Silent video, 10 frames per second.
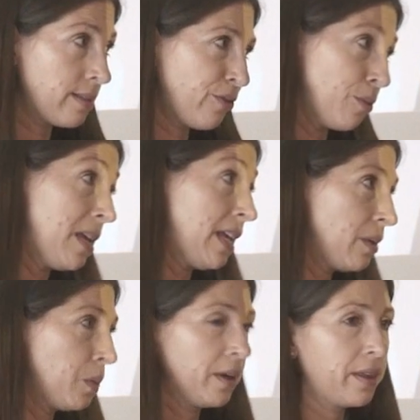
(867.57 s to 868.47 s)
for me in
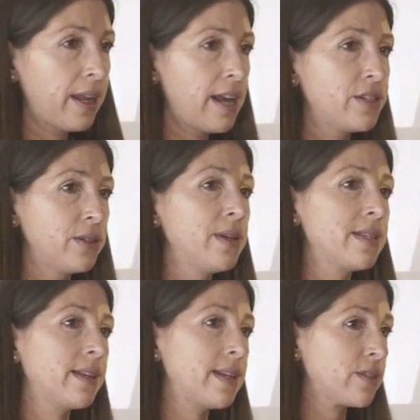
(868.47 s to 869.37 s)
the work that I do
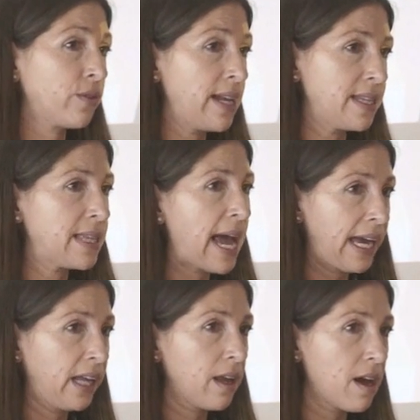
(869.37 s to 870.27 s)
is that it creates
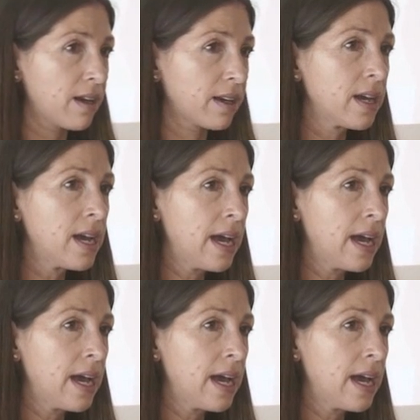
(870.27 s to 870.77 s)
dialogue,